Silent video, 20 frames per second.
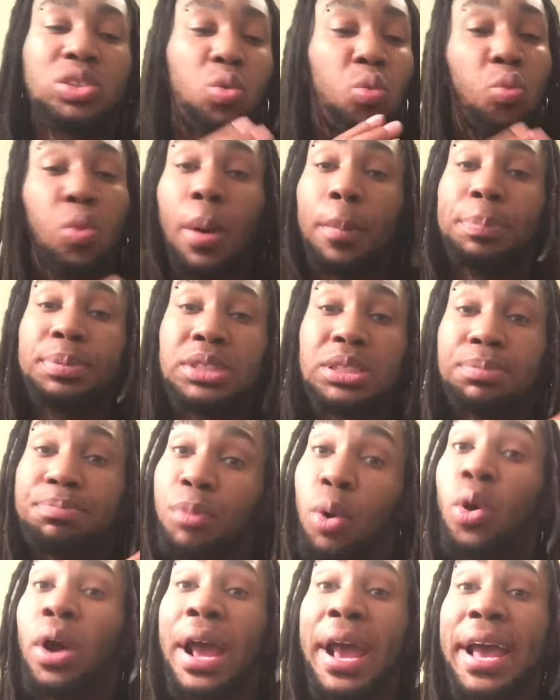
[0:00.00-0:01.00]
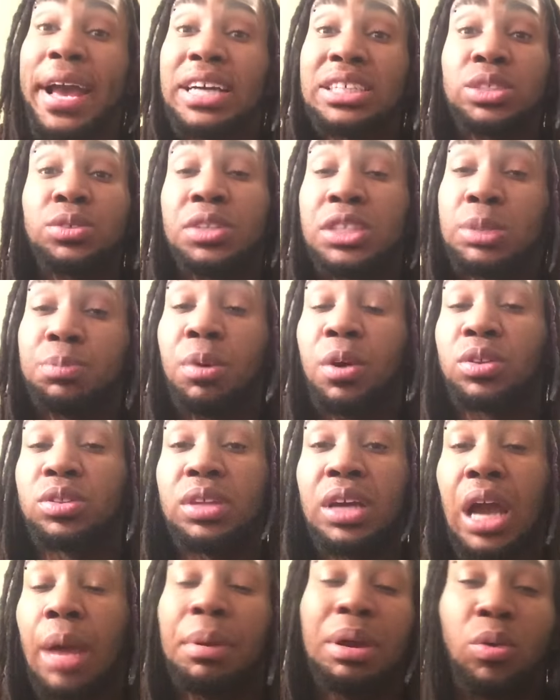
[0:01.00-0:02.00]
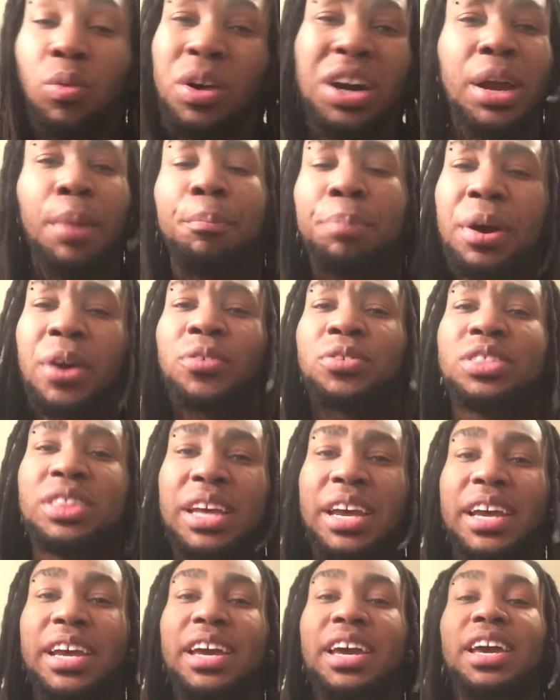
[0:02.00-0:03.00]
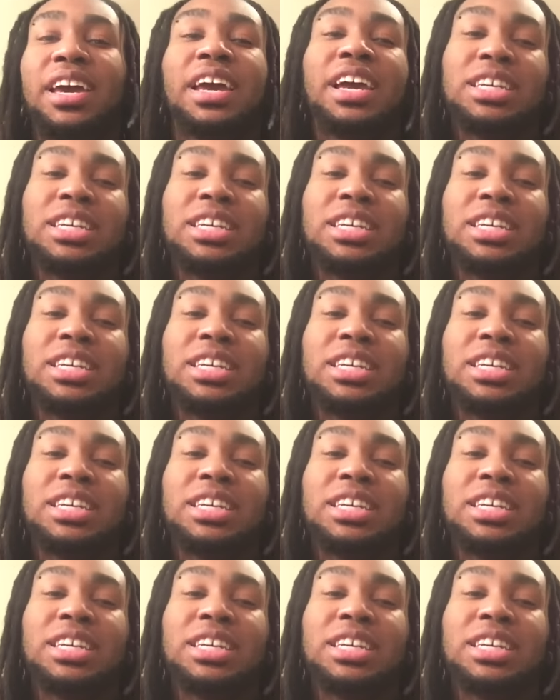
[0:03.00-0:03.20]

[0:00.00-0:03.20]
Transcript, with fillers: to whoop some more ass on his birthday. I mean, what a birthday!